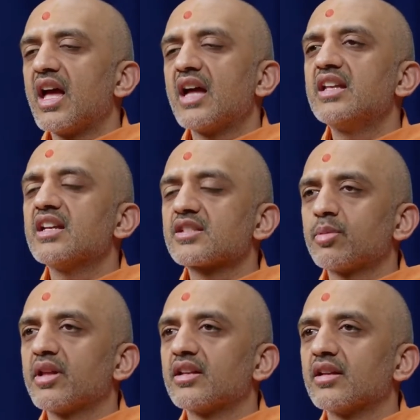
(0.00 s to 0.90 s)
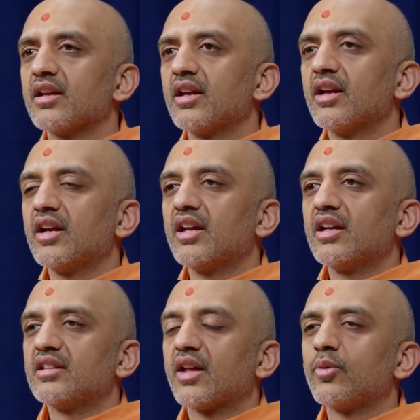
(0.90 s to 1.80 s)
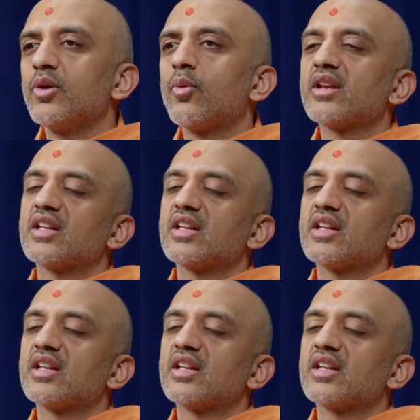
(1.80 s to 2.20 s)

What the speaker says: And he explained that we went